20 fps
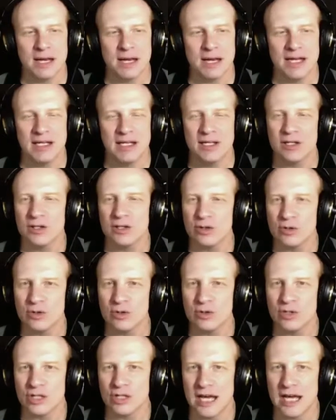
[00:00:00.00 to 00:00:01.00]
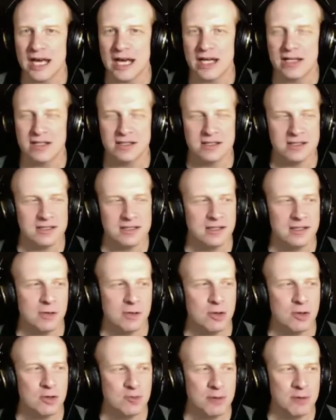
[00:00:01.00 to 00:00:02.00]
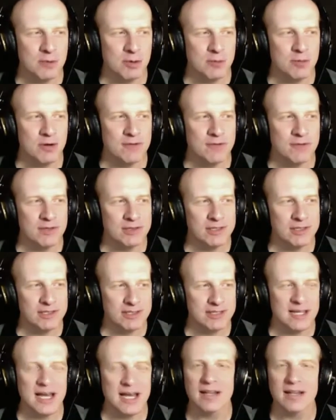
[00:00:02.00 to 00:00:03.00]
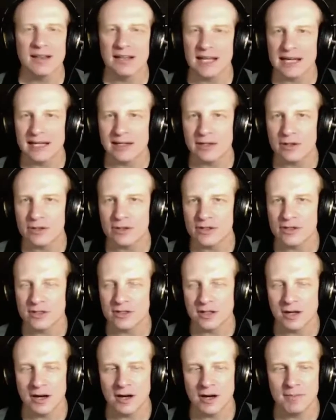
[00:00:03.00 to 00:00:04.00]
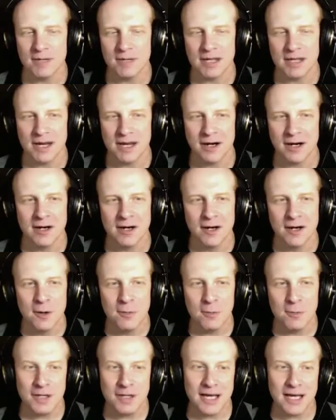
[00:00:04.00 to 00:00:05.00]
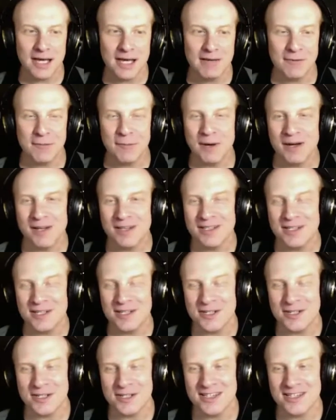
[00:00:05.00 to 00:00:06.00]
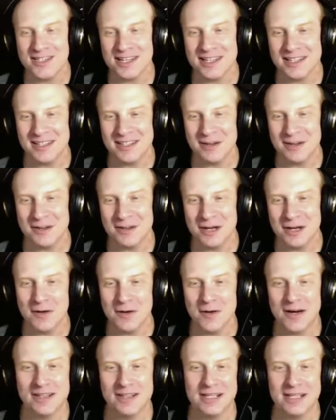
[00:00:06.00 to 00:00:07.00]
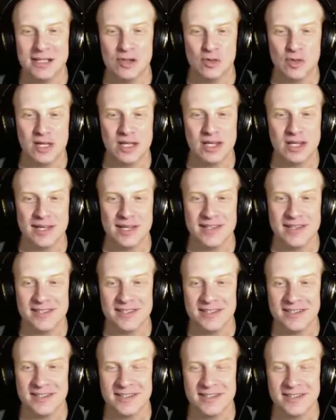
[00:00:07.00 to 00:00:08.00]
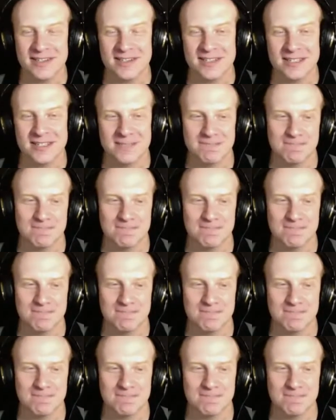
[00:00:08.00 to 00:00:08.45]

they don't make any news, and you know, most people are perfectly content letting those uh, be there. But again, for politicians, that you know, they go out and they tweet things, and it's